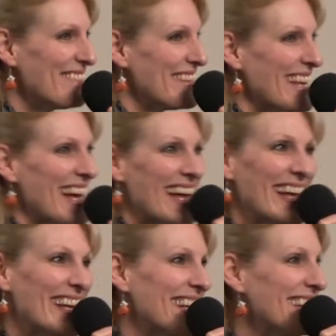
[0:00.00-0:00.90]

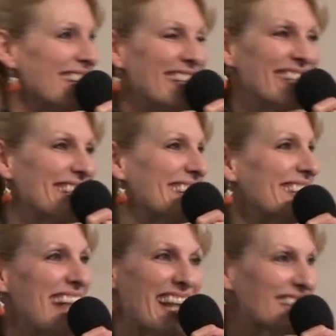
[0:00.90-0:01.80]

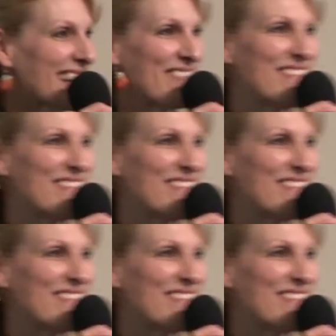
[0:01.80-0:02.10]
Because that's going to